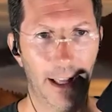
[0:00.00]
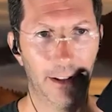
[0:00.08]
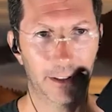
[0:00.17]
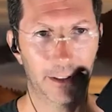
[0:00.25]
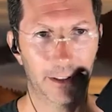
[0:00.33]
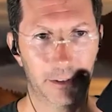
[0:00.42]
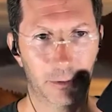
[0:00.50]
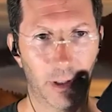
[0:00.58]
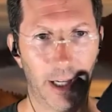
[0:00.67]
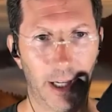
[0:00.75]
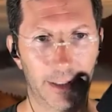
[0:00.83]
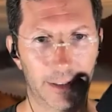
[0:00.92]
that looks
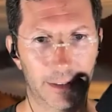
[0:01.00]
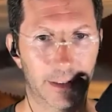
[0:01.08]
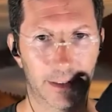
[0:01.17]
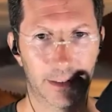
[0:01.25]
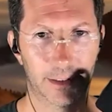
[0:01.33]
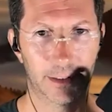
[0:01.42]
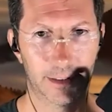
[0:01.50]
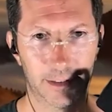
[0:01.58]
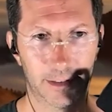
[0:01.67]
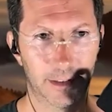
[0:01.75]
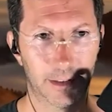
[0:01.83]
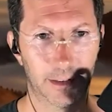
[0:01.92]
great.
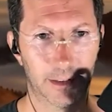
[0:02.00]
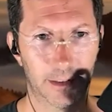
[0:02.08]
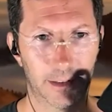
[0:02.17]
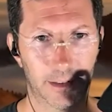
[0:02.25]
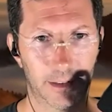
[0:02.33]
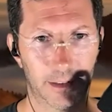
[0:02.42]
Yeah.